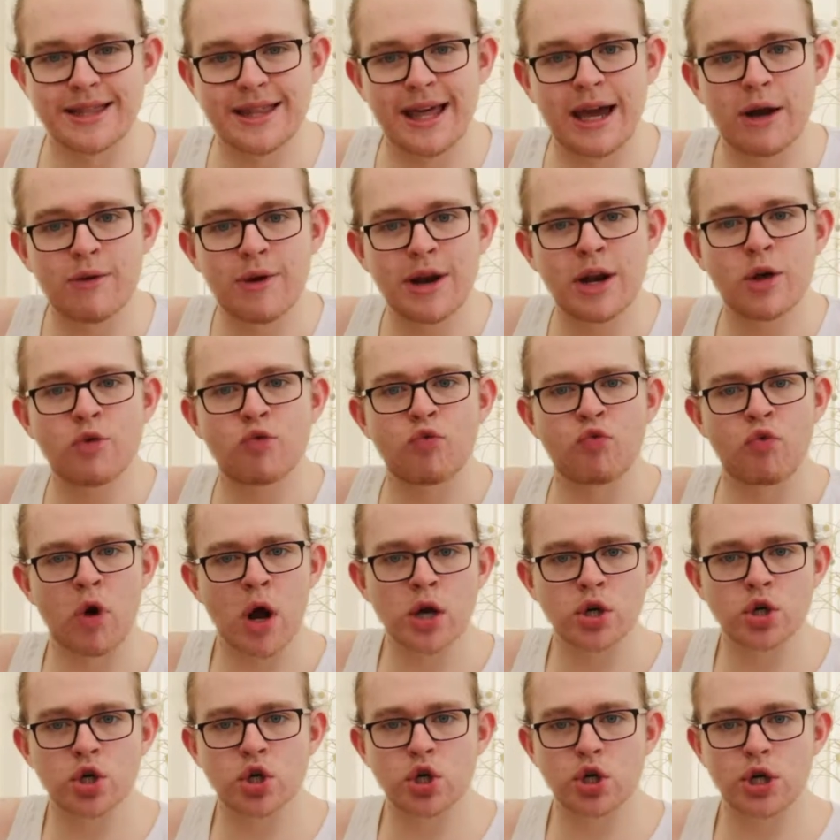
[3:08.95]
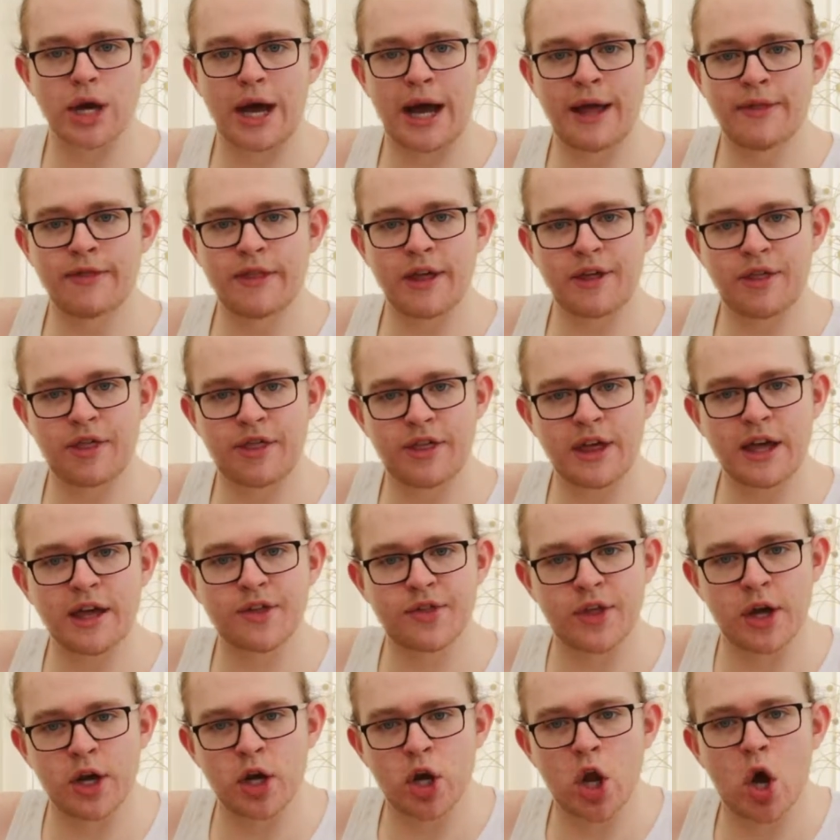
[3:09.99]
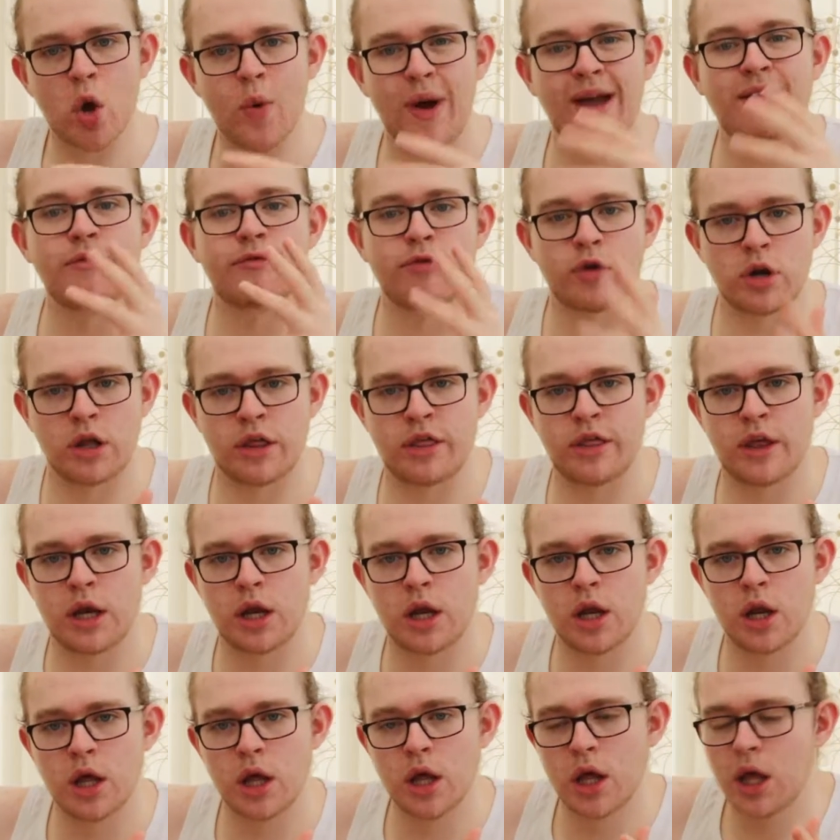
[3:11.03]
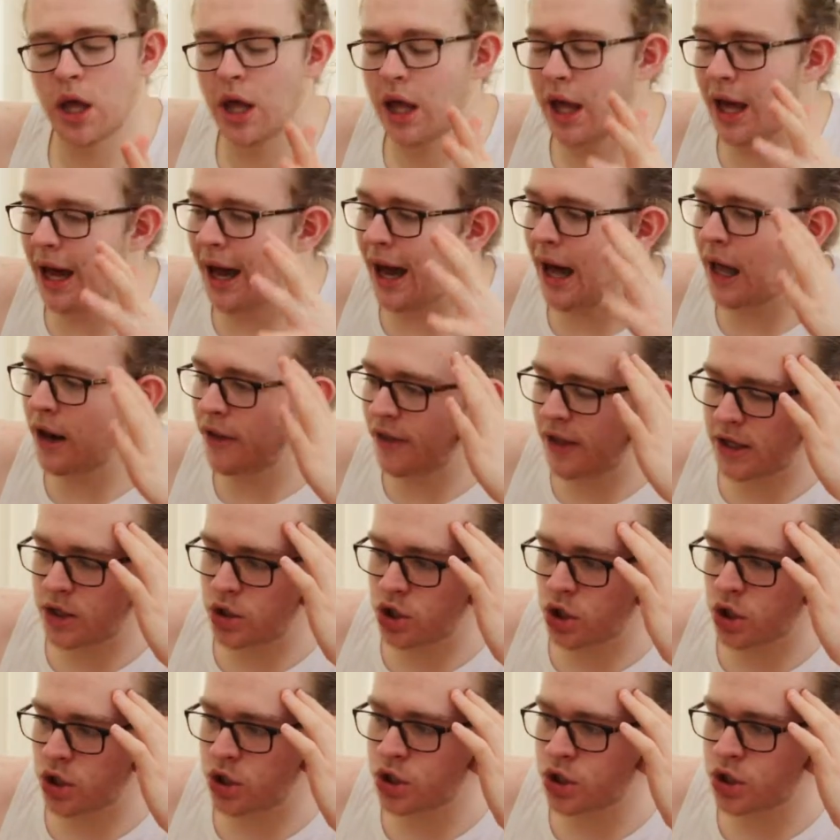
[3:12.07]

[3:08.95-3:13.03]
They're in a rush and they think they know everything, and they